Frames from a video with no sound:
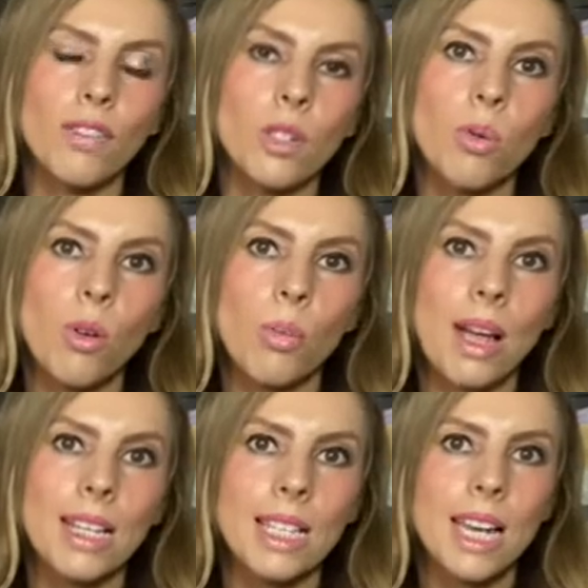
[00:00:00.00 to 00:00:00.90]
at quarter
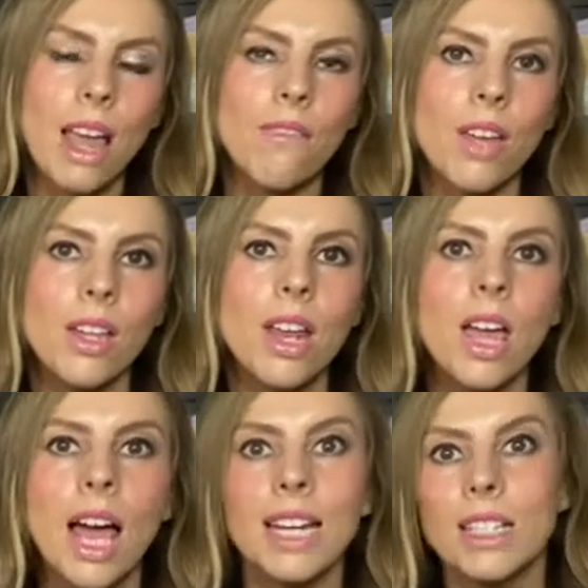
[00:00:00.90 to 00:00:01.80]
past 11
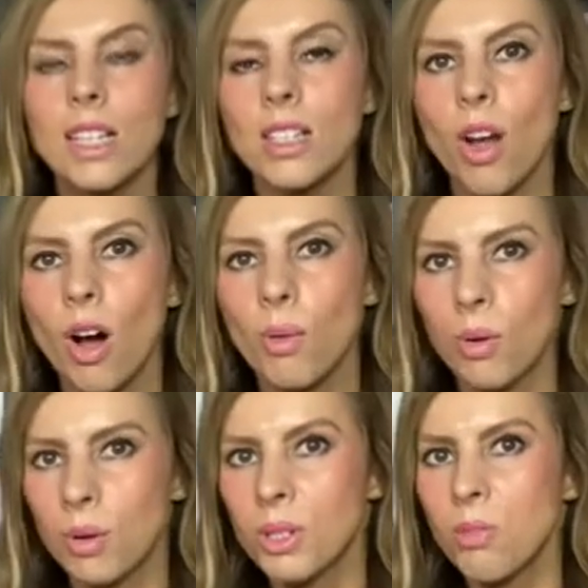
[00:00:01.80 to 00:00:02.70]
and it's a Star
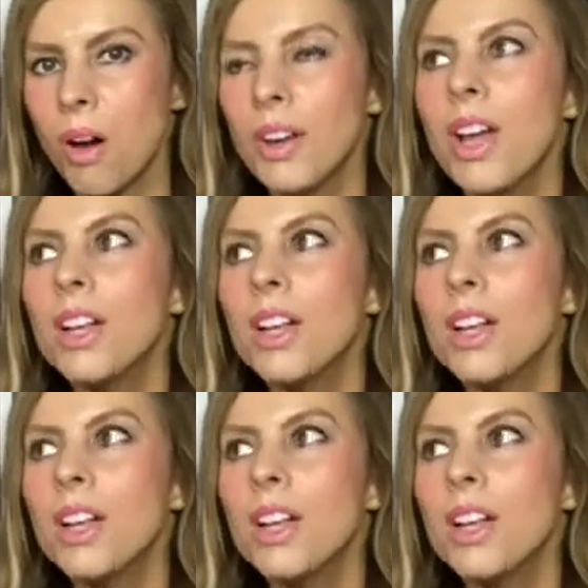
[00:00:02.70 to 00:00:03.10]
Wars one.